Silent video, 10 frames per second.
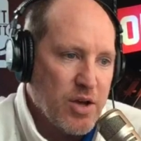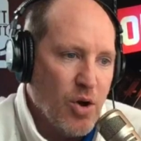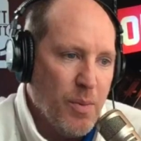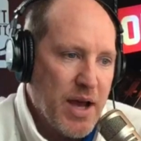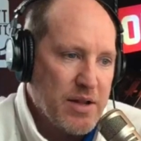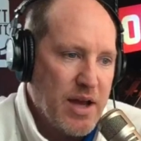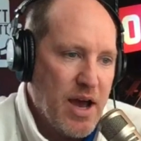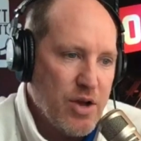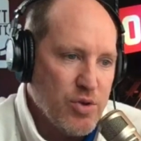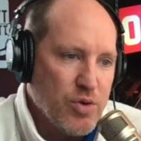go back to
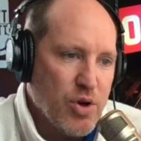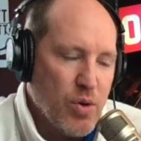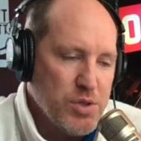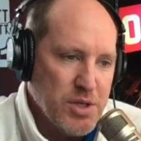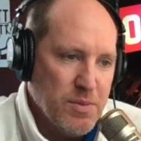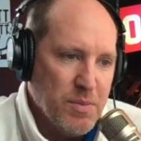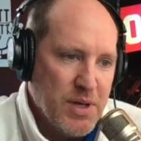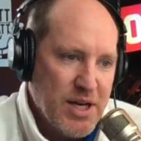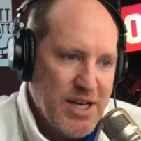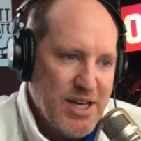how you coach him.
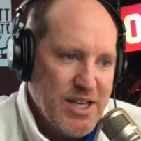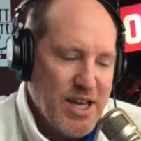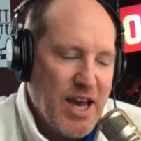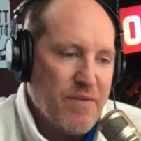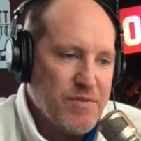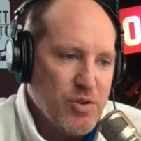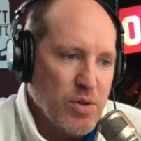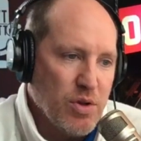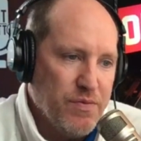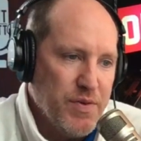You have to do a
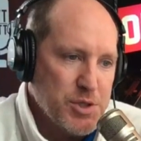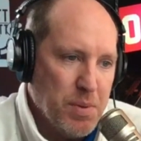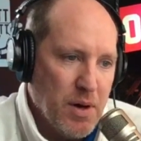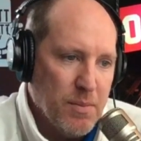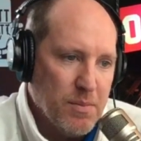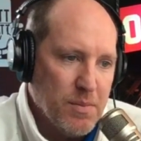little fist pump.